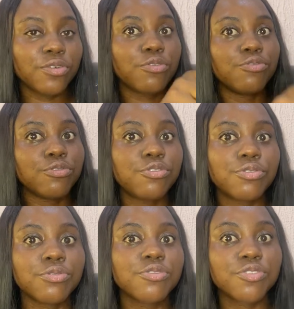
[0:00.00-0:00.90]
rule
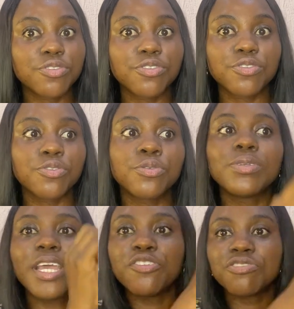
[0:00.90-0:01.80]
2, so.
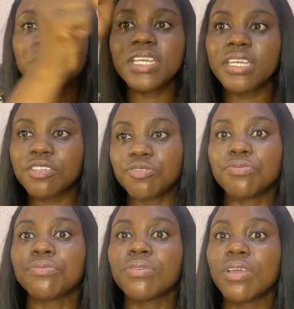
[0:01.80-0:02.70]
Then you stick it
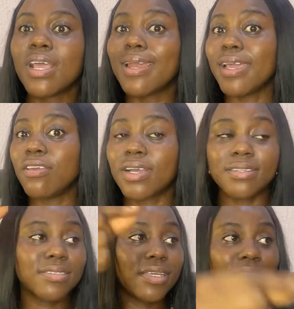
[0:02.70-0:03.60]
to, like you can
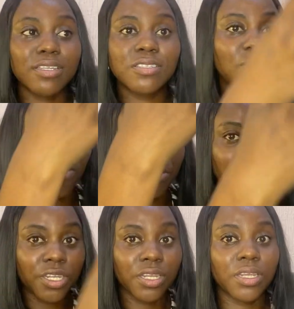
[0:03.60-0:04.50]
stick it on
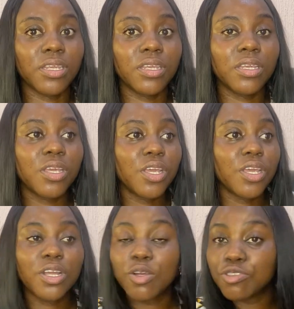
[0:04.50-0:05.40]
the
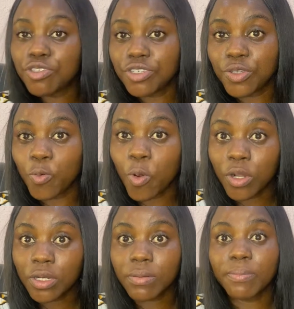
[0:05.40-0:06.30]
close to the wall
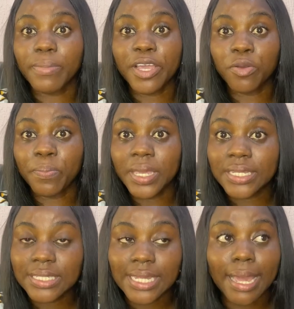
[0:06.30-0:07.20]
by your
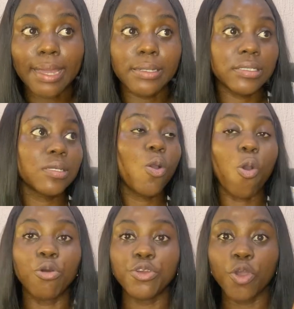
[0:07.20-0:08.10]
bedside,
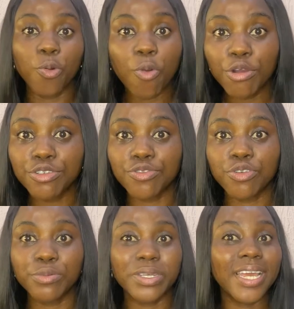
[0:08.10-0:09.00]
on your
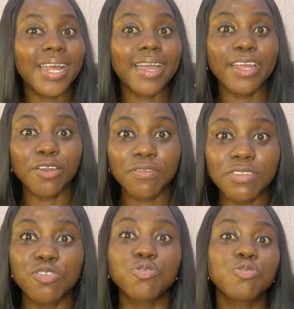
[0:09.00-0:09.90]
wardrobe, you get that kind of
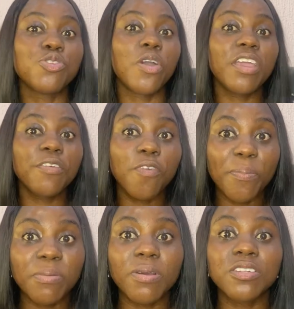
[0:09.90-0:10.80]
thing. So your A4
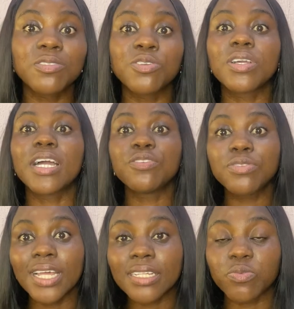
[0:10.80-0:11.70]
paper, so you can do
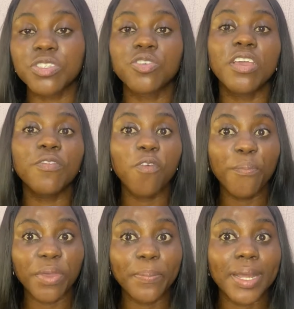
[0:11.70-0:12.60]
that with your A4
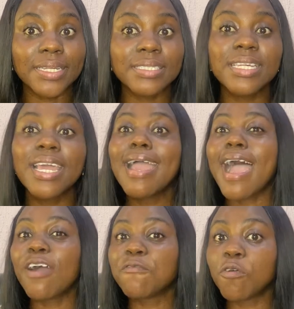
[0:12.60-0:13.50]
papers.
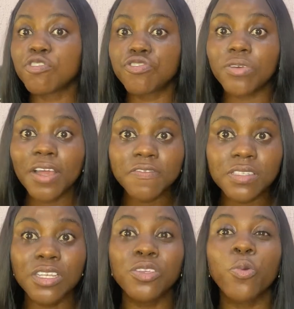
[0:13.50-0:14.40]
And for
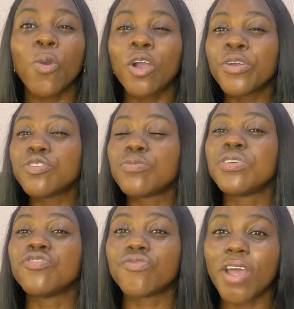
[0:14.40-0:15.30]
drafting, we're going to be
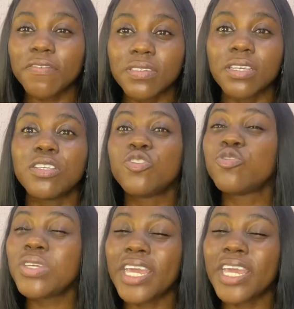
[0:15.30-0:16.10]
drafting, doing